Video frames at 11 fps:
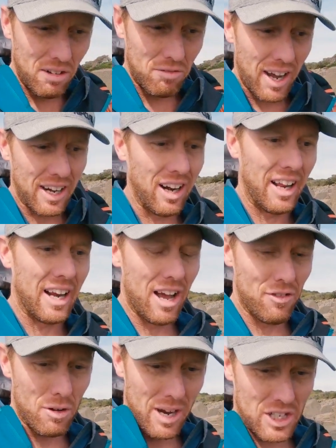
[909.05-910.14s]
Funnily
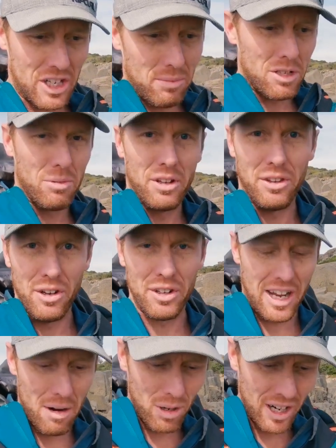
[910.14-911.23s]
enough, I'm actually up to my
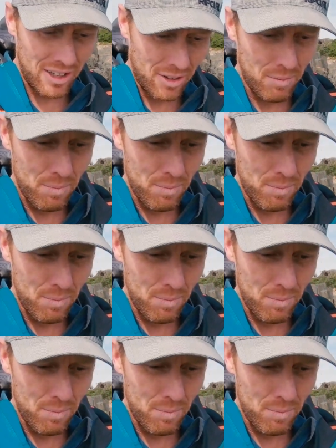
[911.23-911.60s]
third camera,